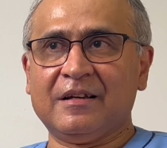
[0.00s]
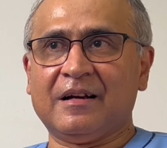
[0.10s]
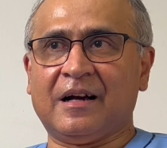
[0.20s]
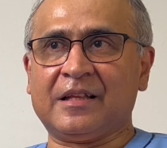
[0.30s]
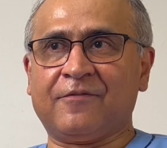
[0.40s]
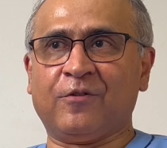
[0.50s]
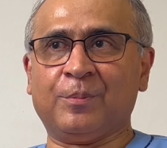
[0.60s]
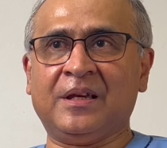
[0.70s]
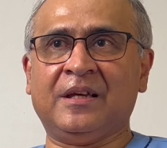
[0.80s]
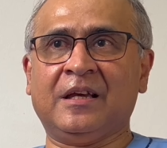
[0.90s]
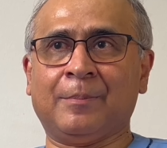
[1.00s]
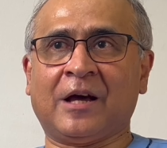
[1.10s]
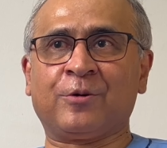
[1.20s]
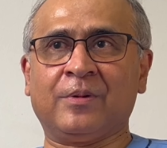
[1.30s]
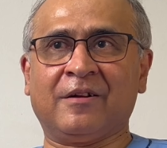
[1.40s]
I think for me,
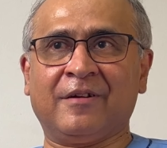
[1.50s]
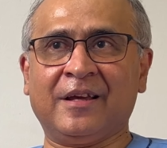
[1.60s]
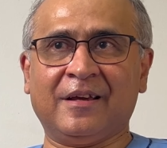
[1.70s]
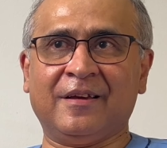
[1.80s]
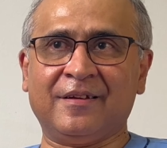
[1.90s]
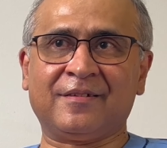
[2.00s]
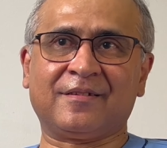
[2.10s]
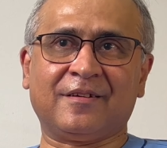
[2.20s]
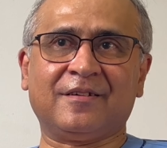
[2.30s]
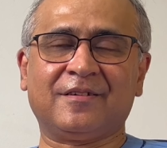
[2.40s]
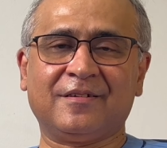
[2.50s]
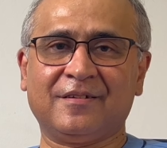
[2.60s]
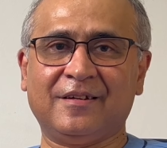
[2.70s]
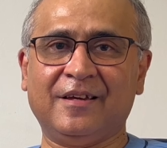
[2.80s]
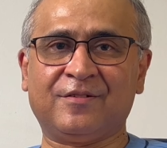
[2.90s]
hepatobiliary is
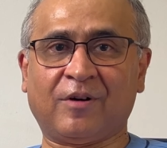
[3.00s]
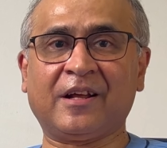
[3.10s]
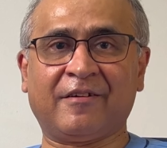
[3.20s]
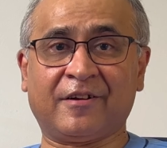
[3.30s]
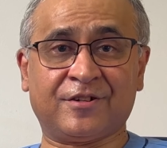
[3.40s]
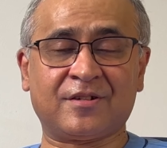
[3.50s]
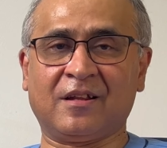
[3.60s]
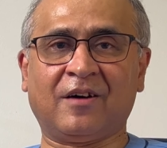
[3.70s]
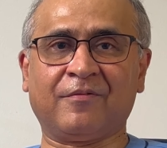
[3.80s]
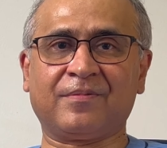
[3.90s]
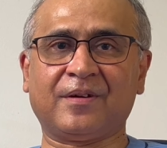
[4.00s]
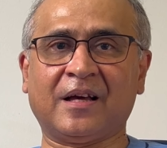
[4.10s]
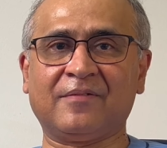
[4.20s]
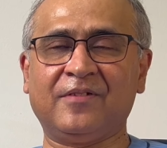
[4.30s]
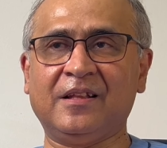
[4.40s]
one area I just love.
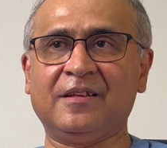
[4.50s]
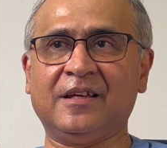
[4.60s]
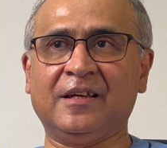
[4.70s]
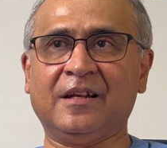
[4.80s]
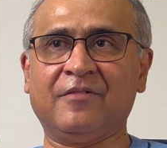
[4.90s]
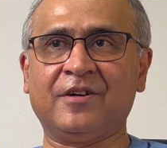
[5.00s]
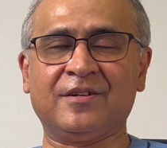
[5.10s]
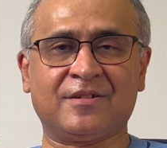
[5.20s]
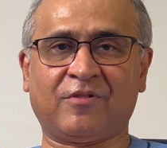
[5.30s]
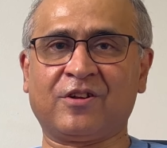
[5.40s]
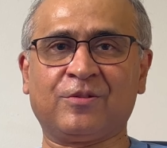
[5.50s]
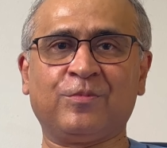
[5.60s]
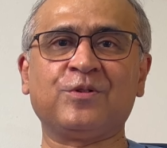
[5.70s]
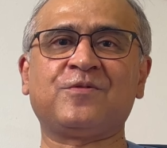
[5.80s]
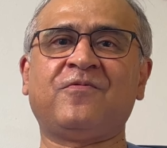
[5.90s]
I feel the liver is one of the
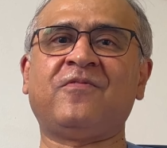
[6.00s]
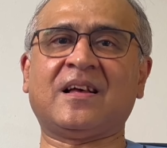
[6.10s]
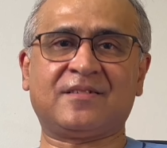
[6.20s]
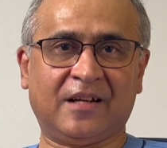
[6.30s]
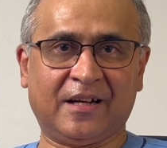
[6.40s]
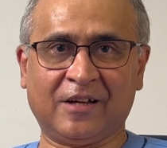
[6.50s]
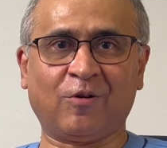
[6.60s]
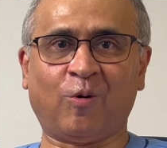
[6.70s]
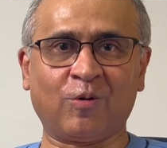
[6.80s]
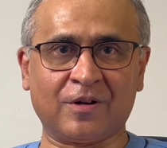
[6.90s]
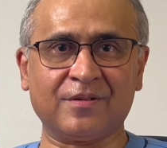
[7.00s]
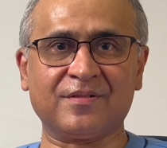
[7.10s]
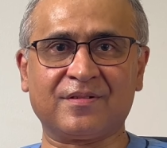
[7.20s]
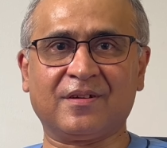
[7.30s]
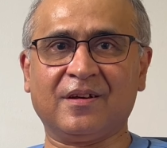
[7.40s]
most fascinating
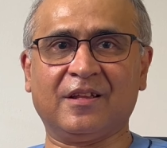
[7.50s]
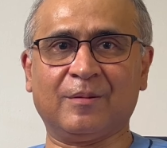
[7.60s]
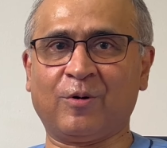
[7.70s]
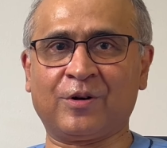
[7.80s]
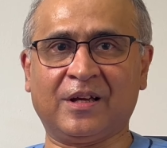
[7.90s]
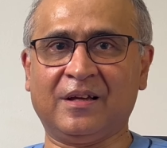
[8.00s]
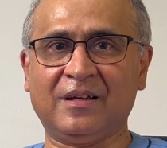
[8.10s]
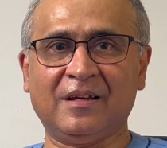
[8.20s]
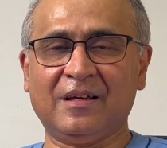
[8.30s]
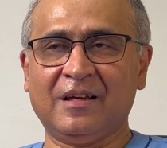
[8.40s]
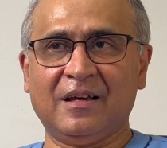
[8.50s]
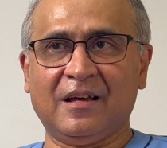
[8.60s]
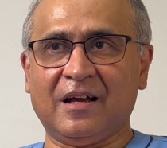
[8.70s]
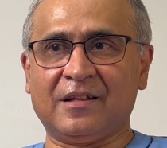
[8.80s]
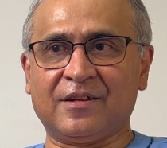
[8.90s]
organs in the body,
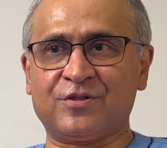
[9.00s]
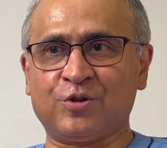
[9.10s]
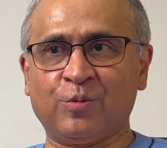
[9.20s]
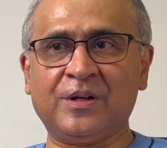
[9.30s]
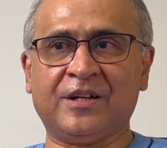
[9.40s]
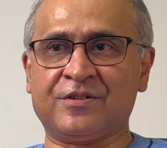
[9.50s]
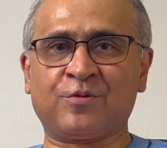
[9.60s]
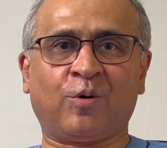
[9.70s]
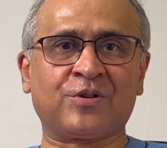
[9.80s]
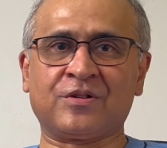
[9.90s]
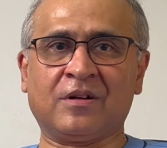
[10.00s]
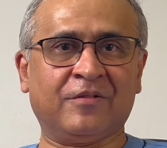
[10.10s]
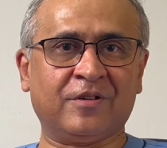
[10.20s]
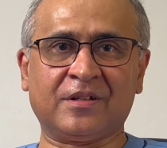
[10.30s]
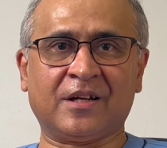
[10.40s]
and there's so many disorders of the
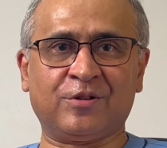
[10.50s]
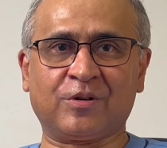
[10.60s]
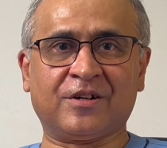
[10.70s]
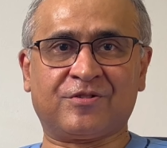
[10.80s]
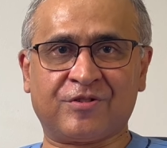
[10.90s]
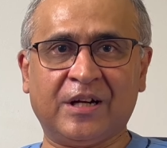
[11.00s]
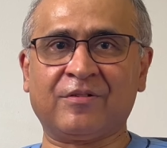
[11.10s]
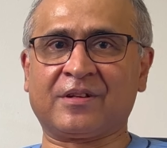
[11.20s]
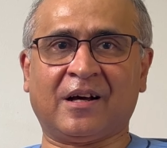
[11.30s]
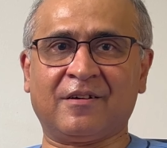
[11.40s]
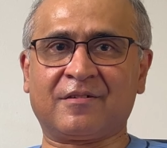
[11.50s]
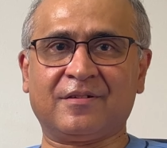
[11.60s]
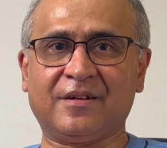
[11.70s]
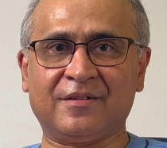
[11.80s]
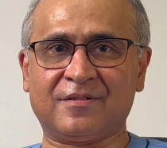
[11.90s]
liver that you can treat with IR.
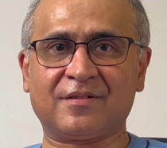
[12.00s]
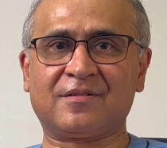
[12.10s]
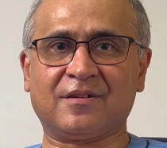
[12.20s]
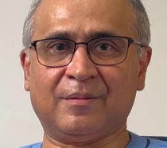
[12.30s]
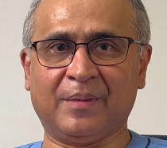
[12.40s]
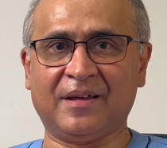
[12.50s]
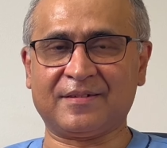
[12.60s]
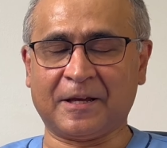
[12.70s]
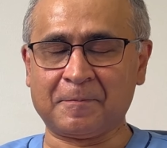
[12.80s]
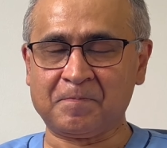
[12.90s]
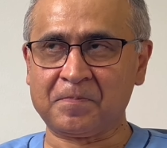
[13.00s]
It's just amazing.